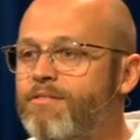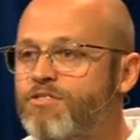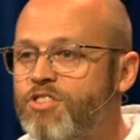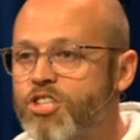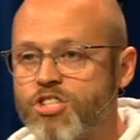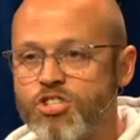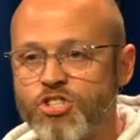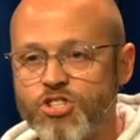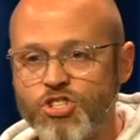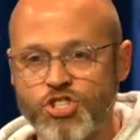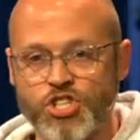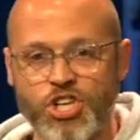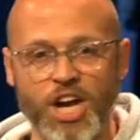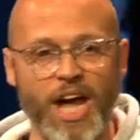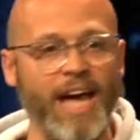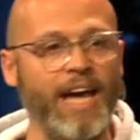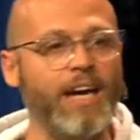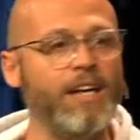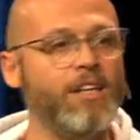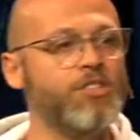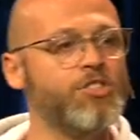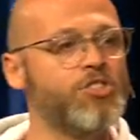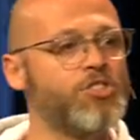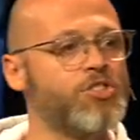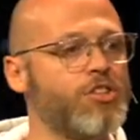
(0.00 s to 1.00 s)
that have just
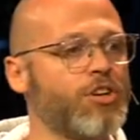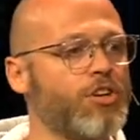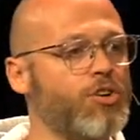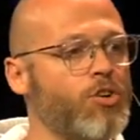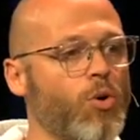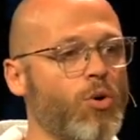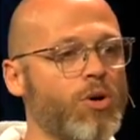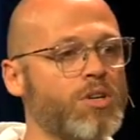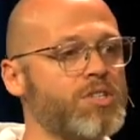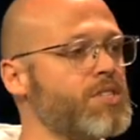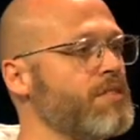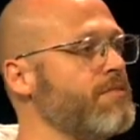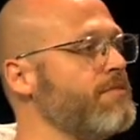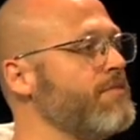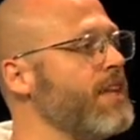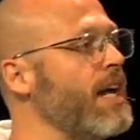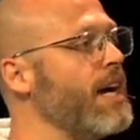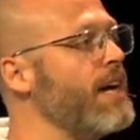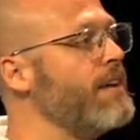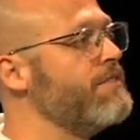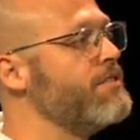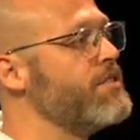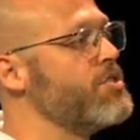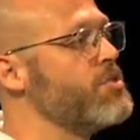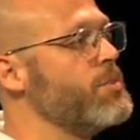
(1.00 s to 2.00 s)
changed the course of
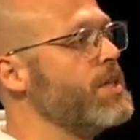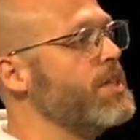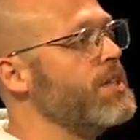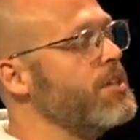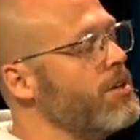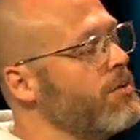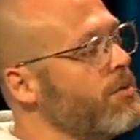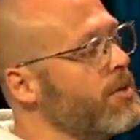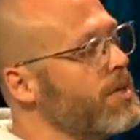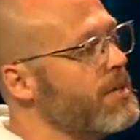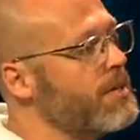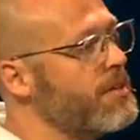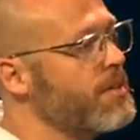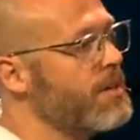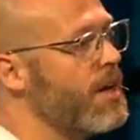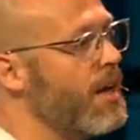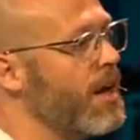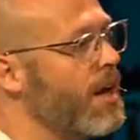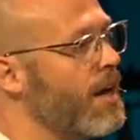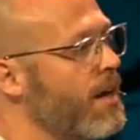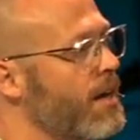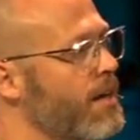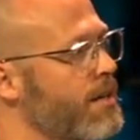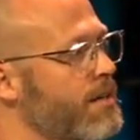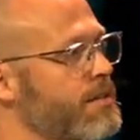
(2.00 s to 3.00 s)
life as we know it.
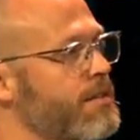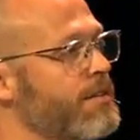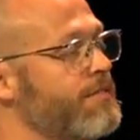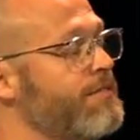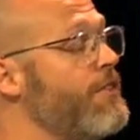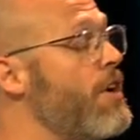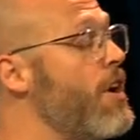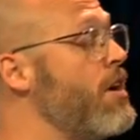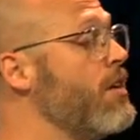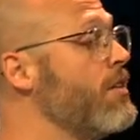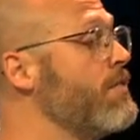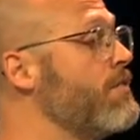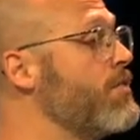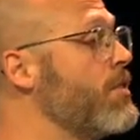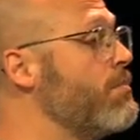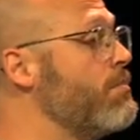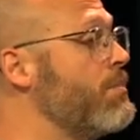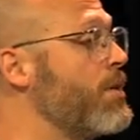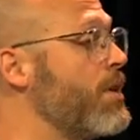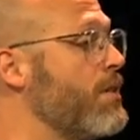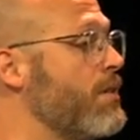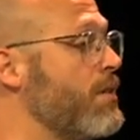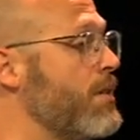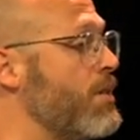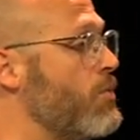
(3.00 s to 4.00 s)
The fall of the
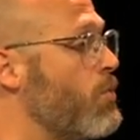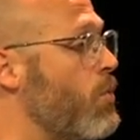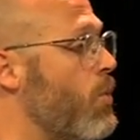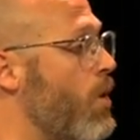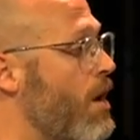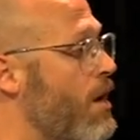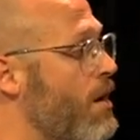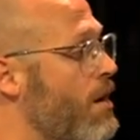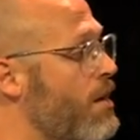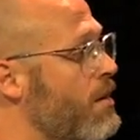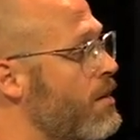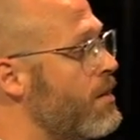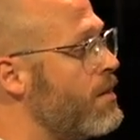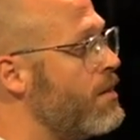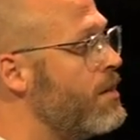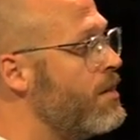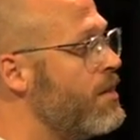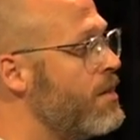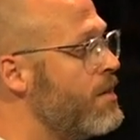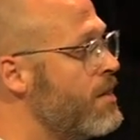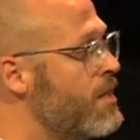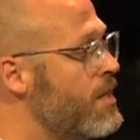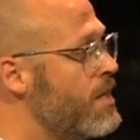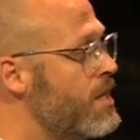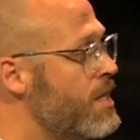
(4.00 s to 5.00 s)
Berlin
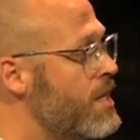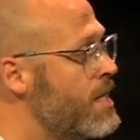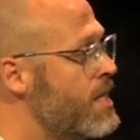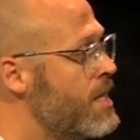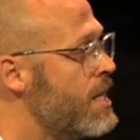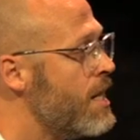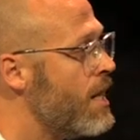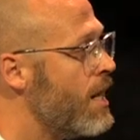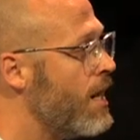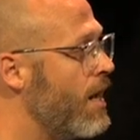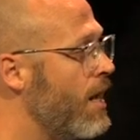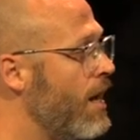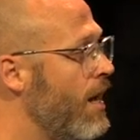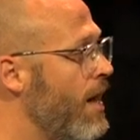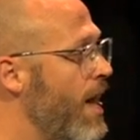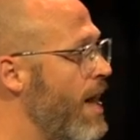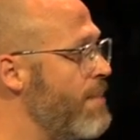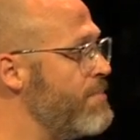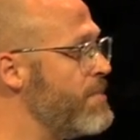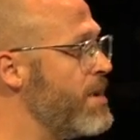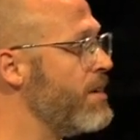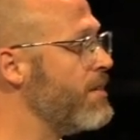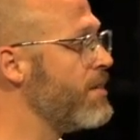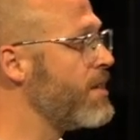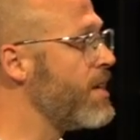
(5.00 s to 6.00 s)
Wall,
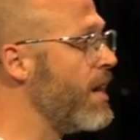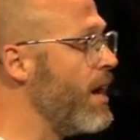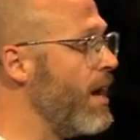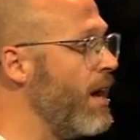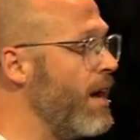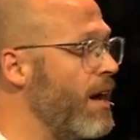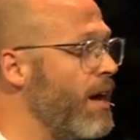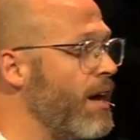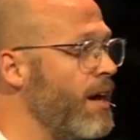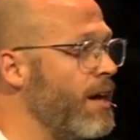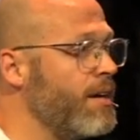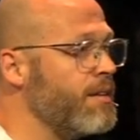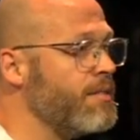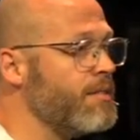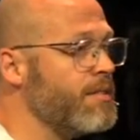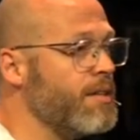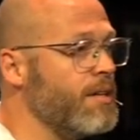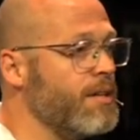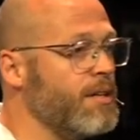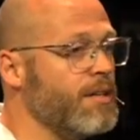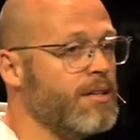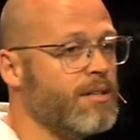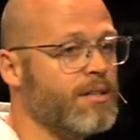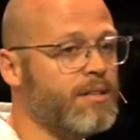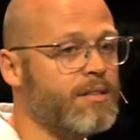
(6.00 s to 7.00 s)
MLK and
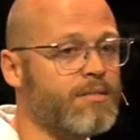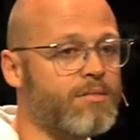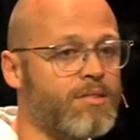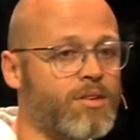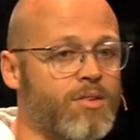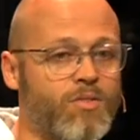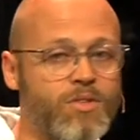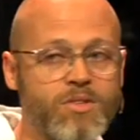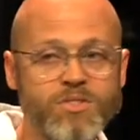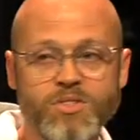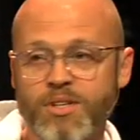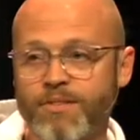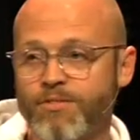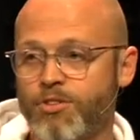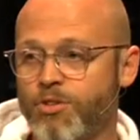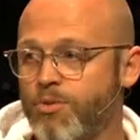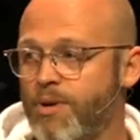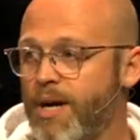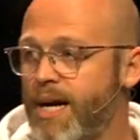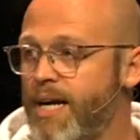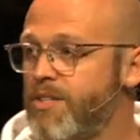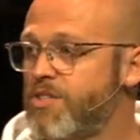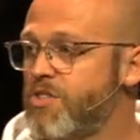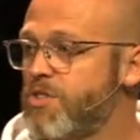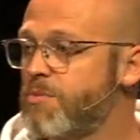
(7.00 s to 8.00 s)
the civil
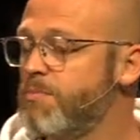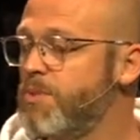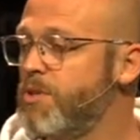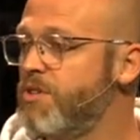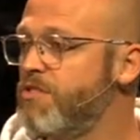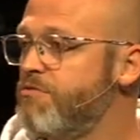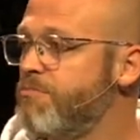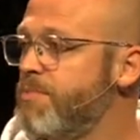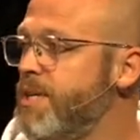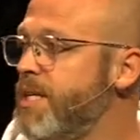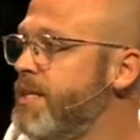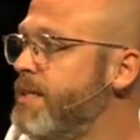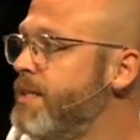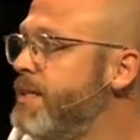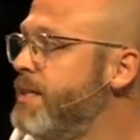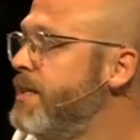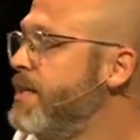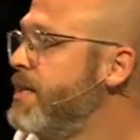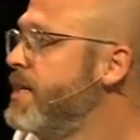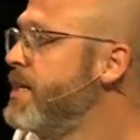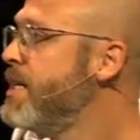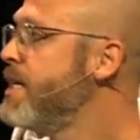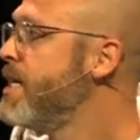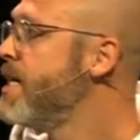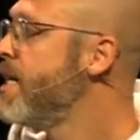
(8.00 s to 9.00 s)
rights movement,